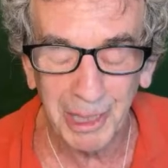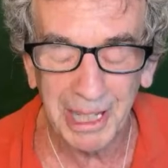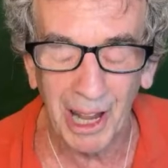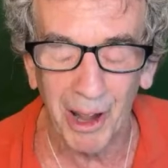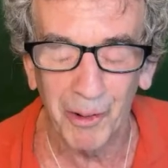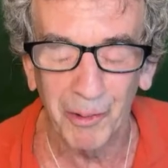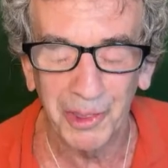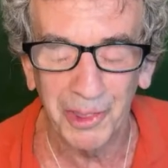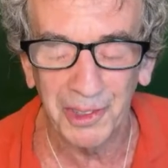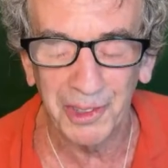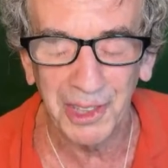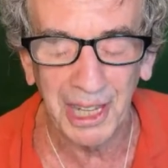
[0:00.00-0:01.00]
go with
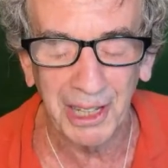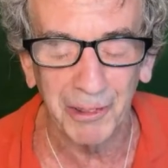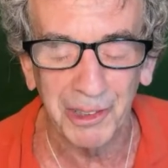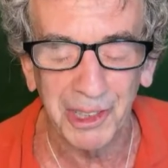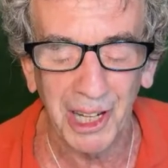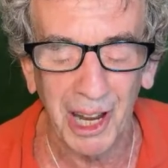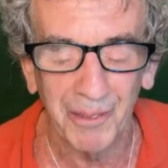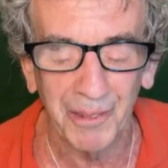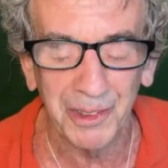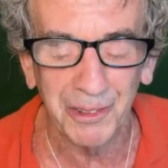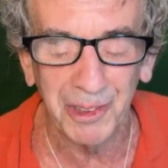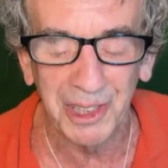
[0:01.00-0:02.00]
the Sacred
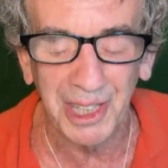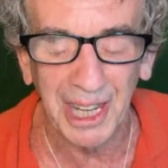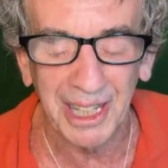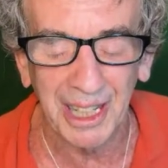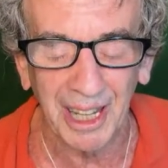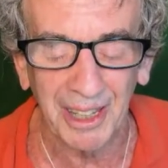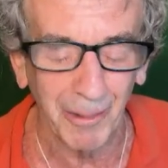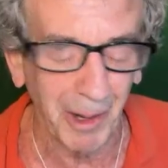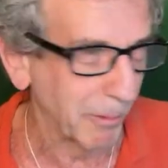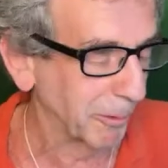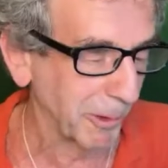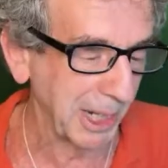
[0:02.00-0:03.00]
Geometry deck. I
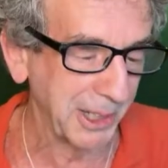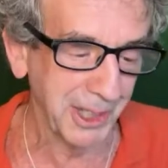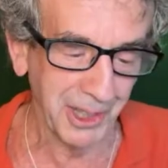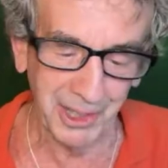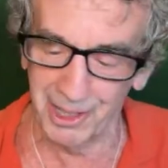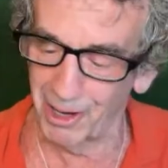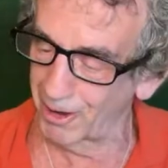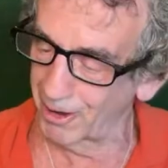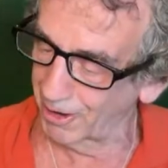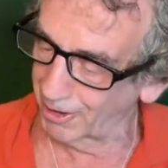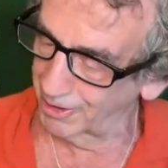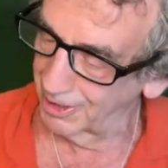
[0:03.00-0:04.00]
went right to the
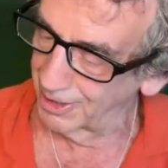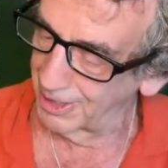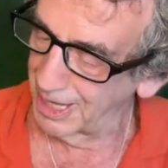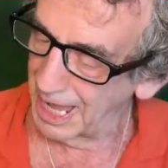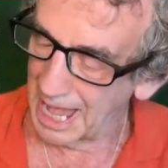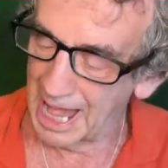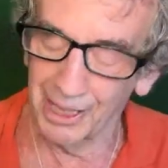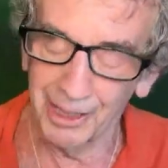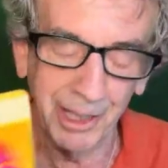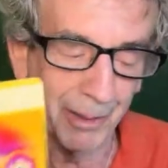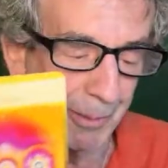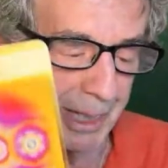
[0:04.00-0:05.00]
card.
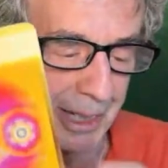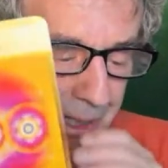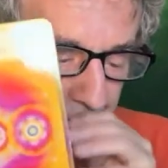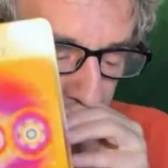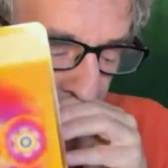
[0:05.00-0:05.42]
Alchemy.